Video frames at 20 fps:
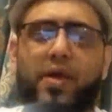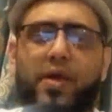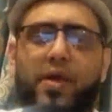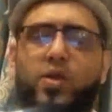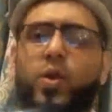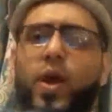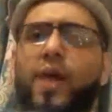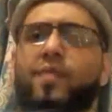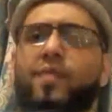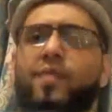
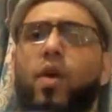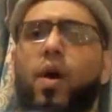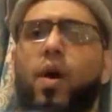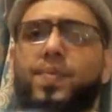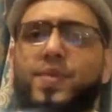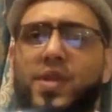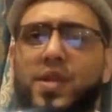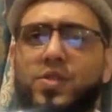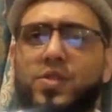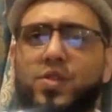But you have
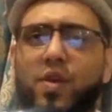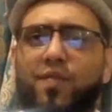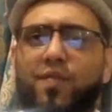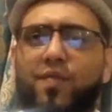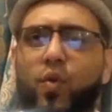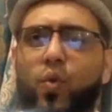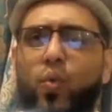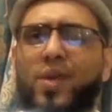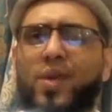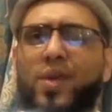options
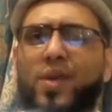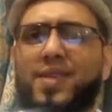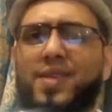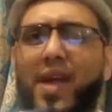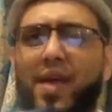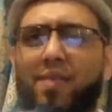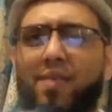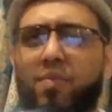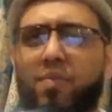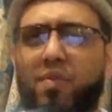of what
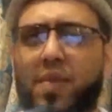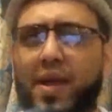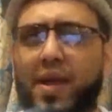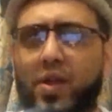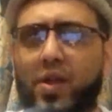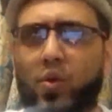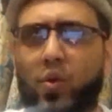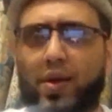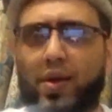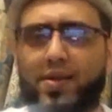type of
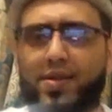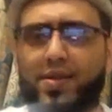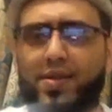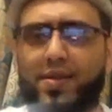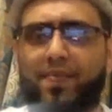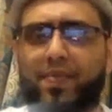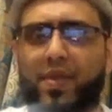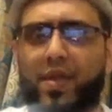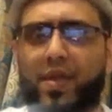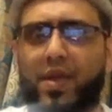meal you
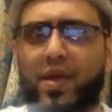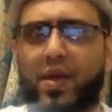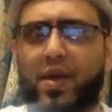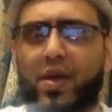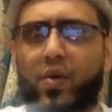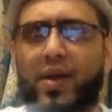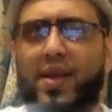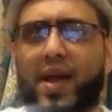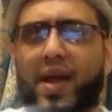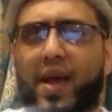want,
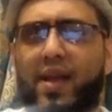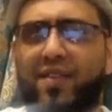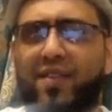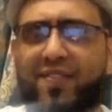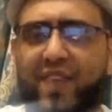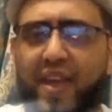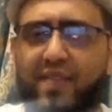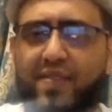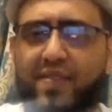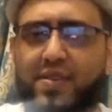what kind
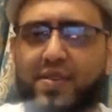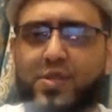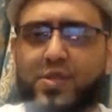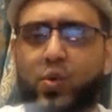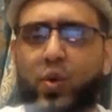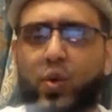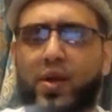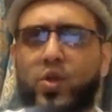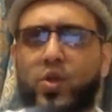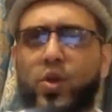of flavors
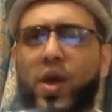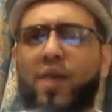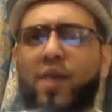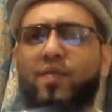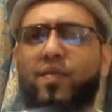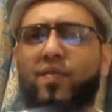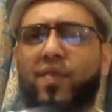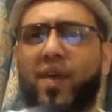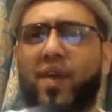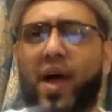you want. You
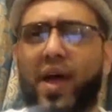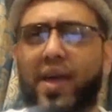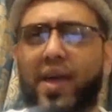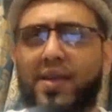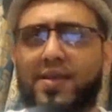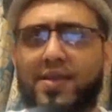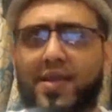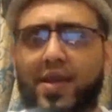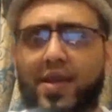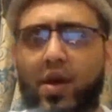have
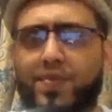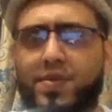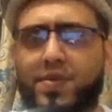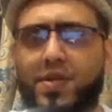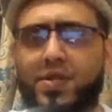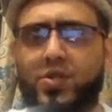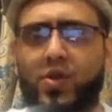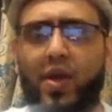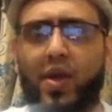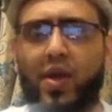variety
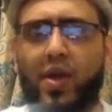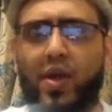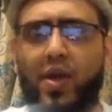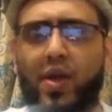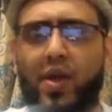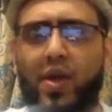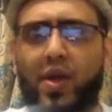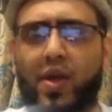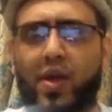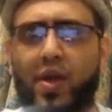options. You have
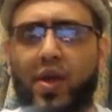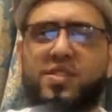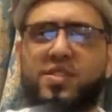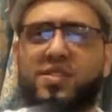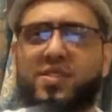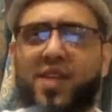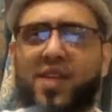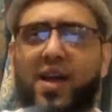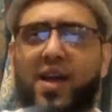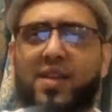a dish,
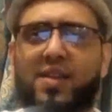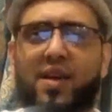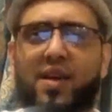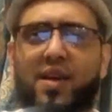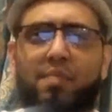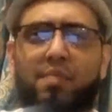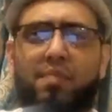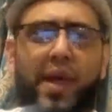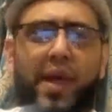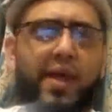a starter, a
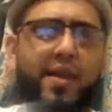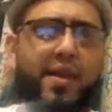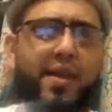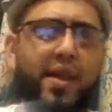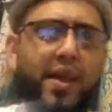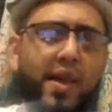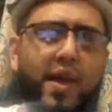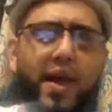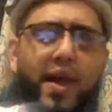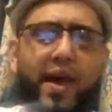main,
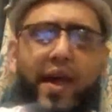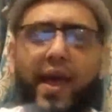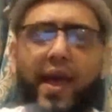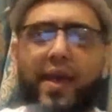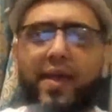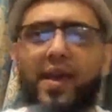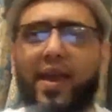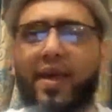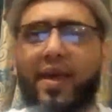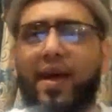
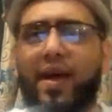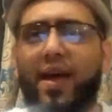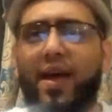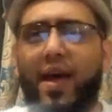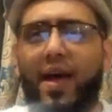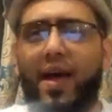ending.